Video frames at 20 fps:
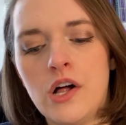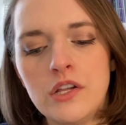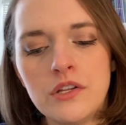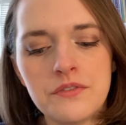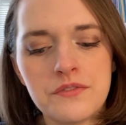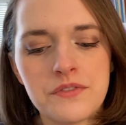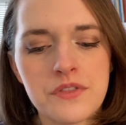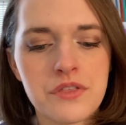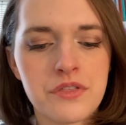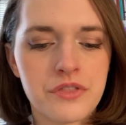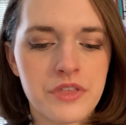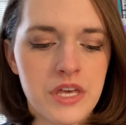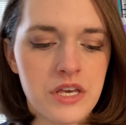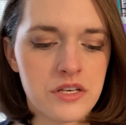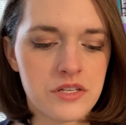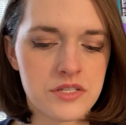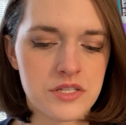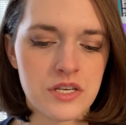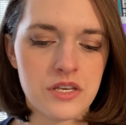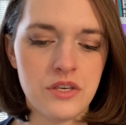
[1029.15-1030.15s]
all of the
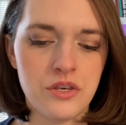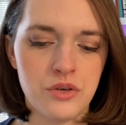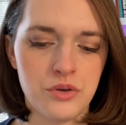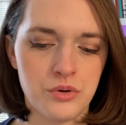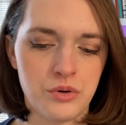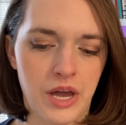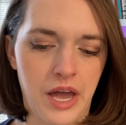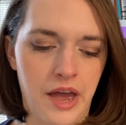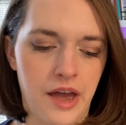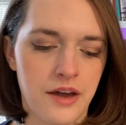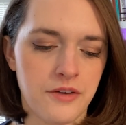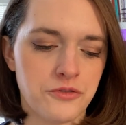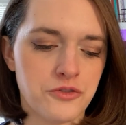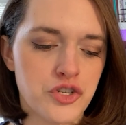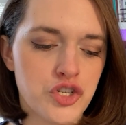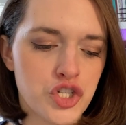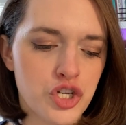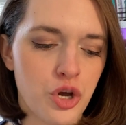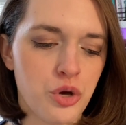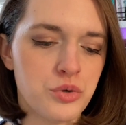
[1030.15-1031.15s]
things that you
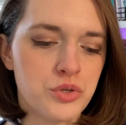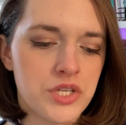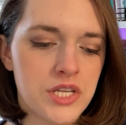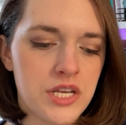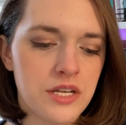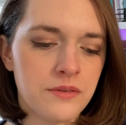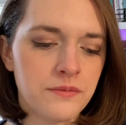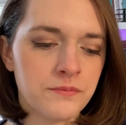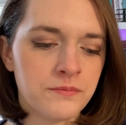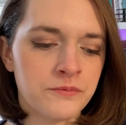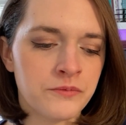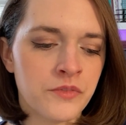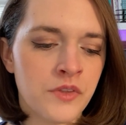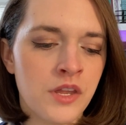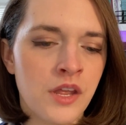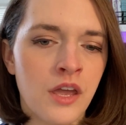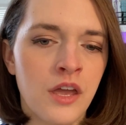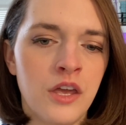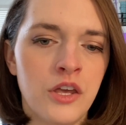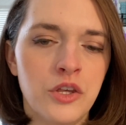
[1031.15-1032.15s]
have chosen,
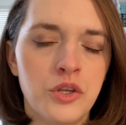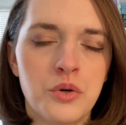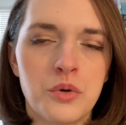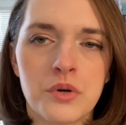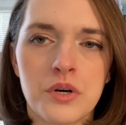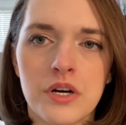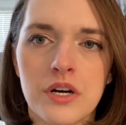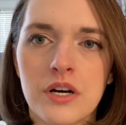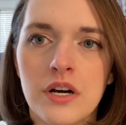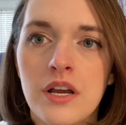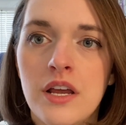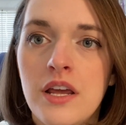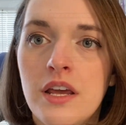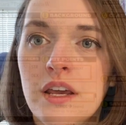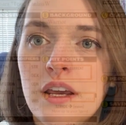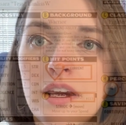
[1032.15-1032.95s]
your